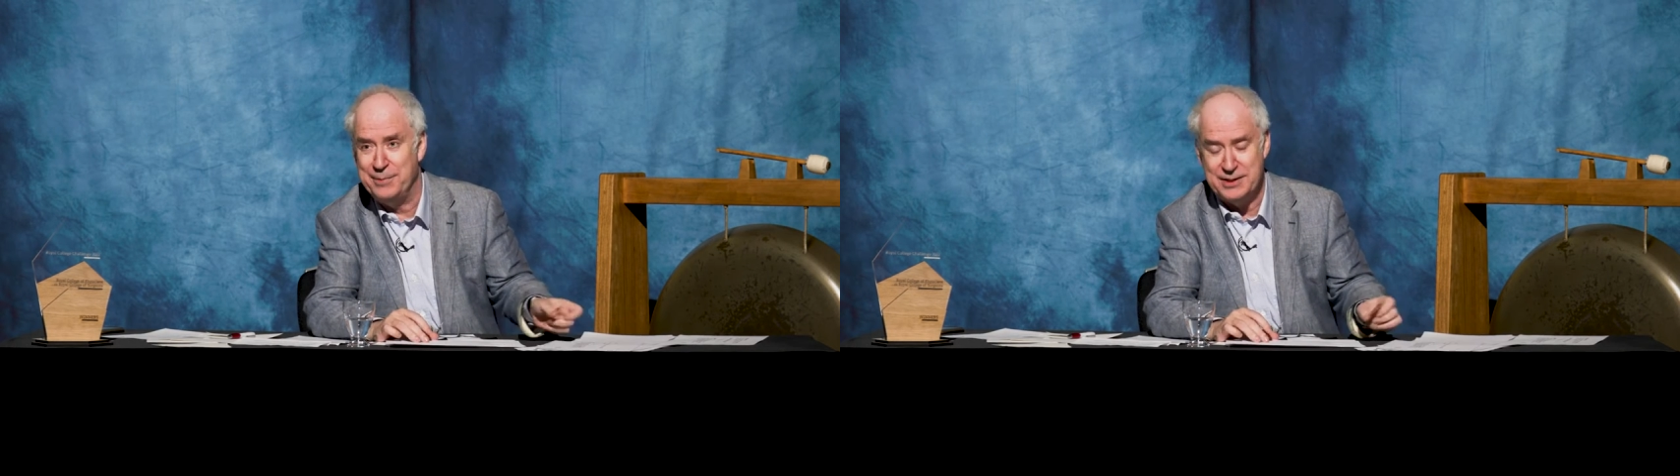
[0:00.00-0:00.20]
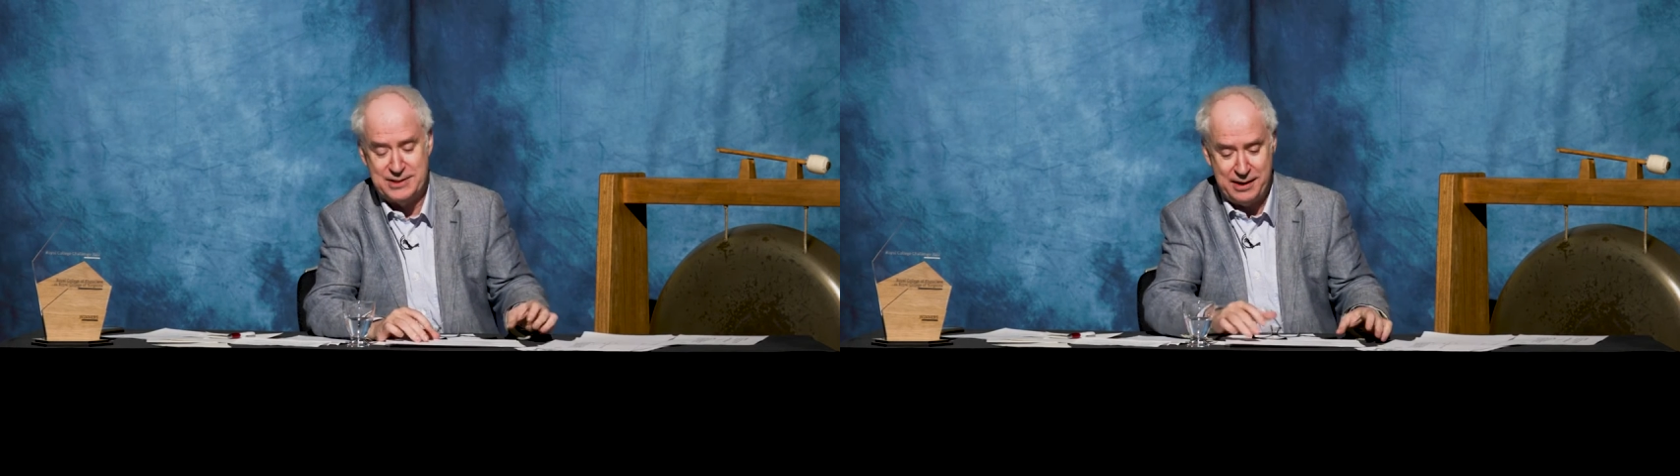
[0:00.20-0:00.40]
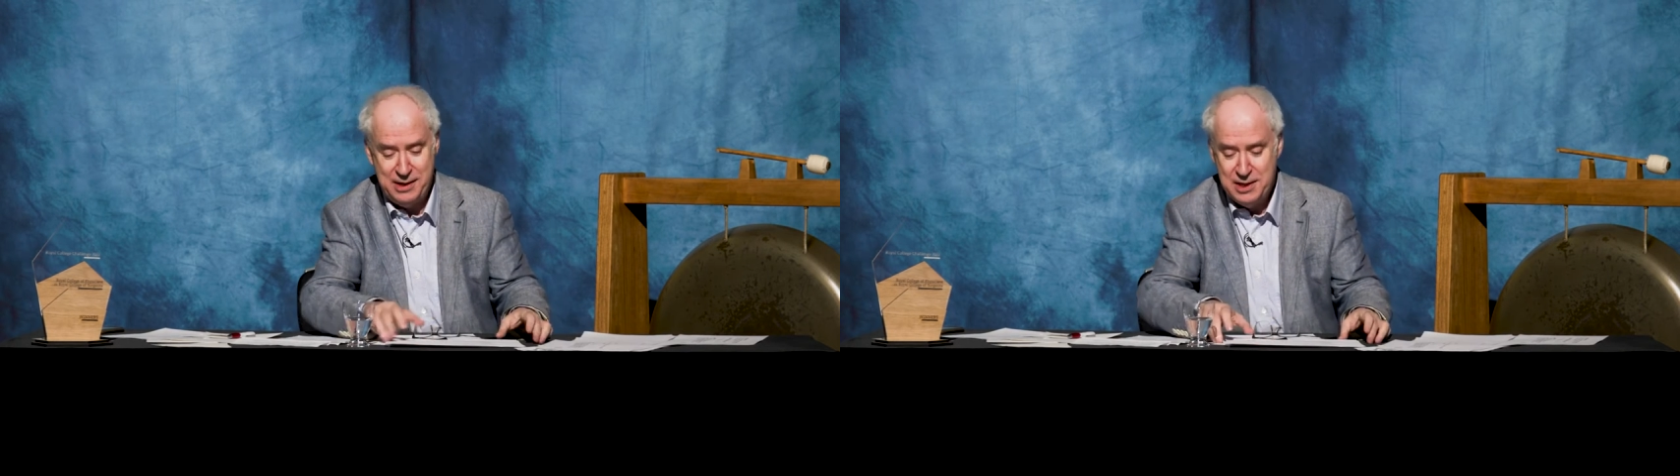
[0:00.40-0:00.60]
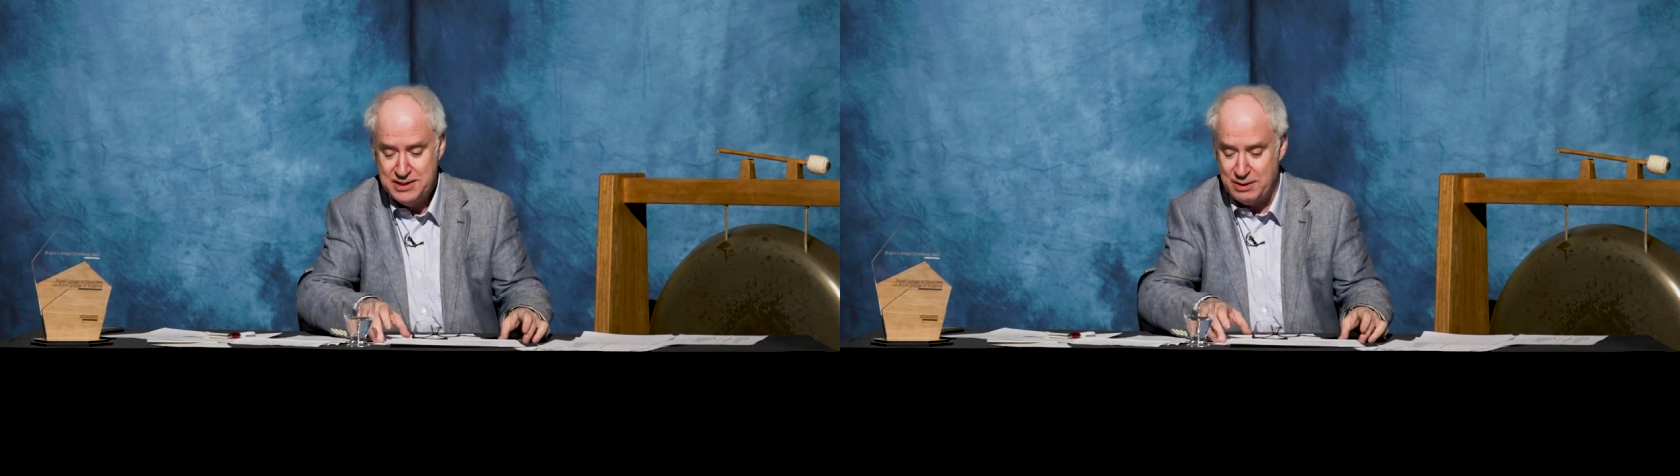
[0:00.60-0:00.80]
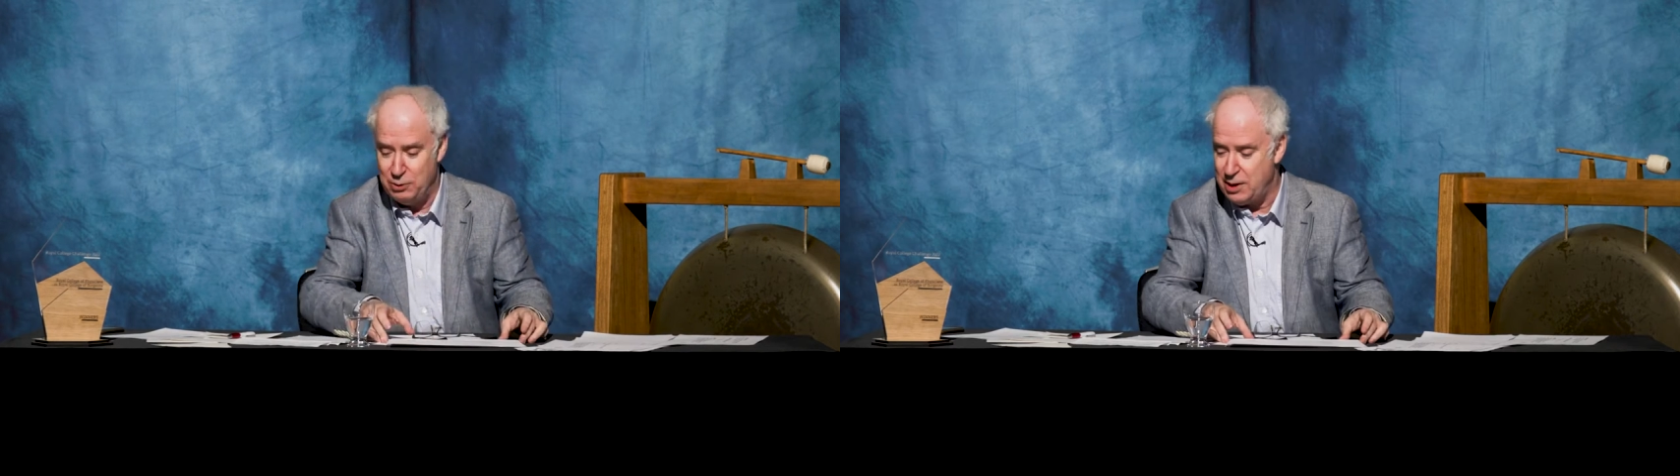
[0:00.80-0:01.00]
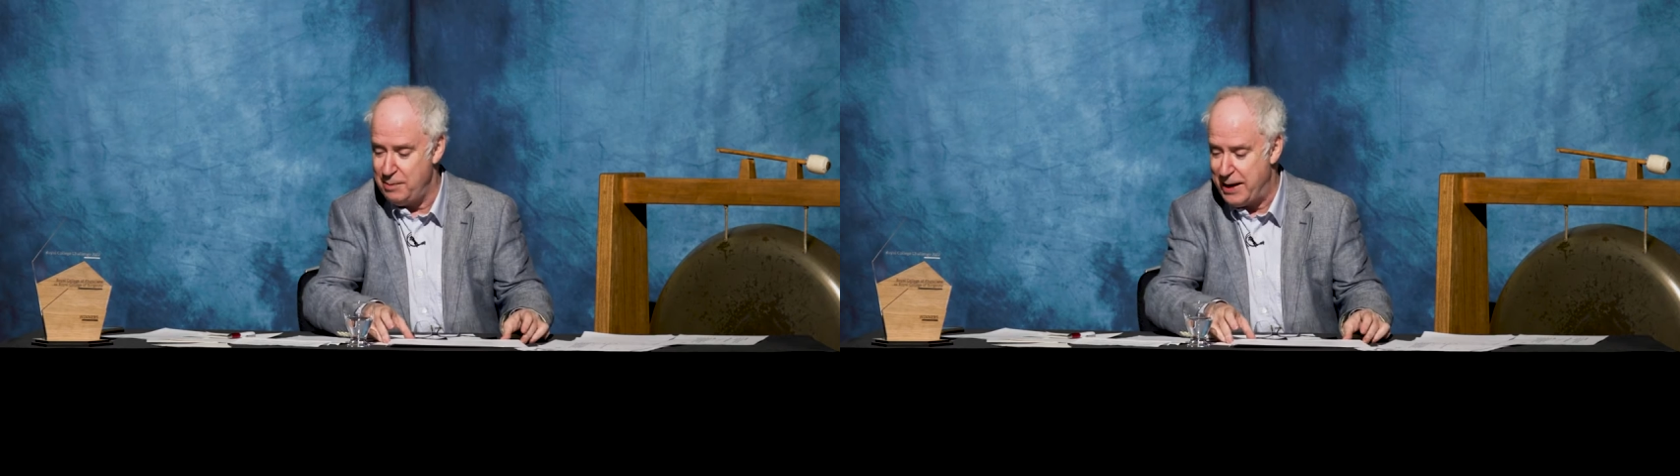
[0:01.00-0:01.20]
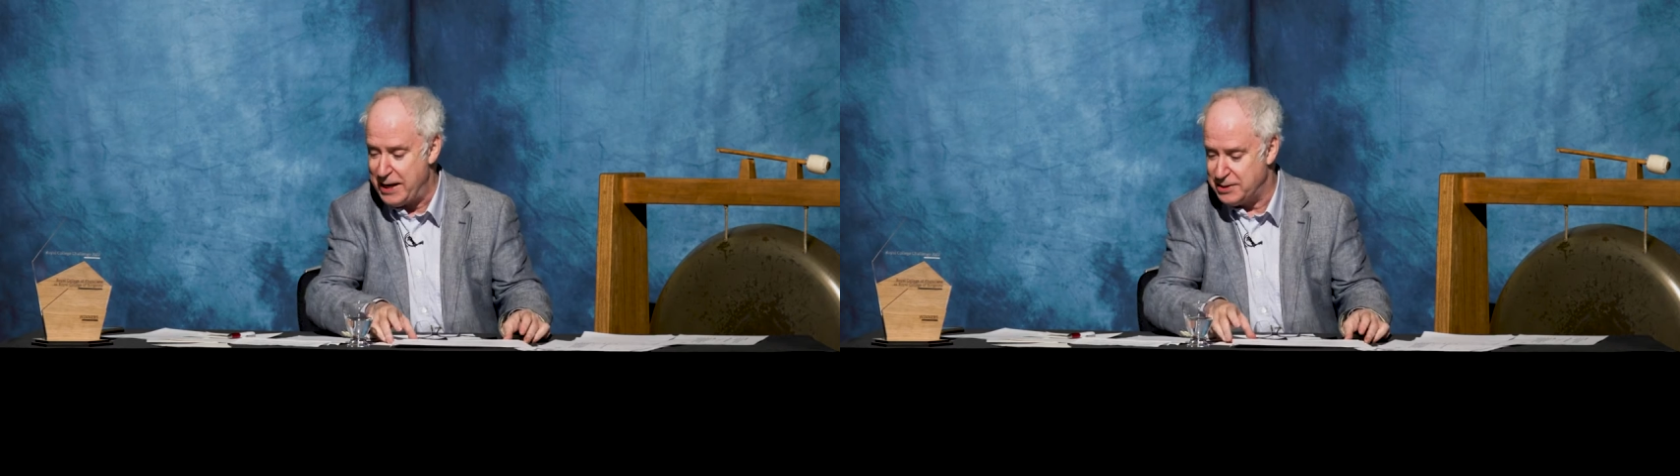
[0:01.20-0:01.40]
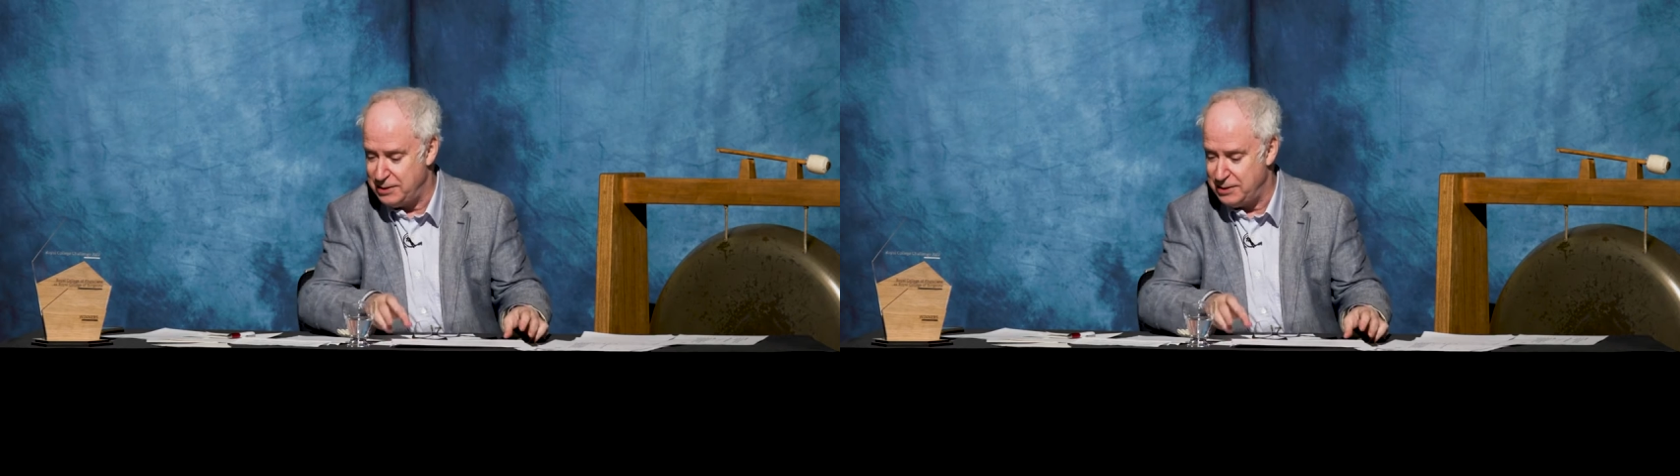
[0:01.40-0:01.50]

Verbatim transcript: But uh, So we'll come back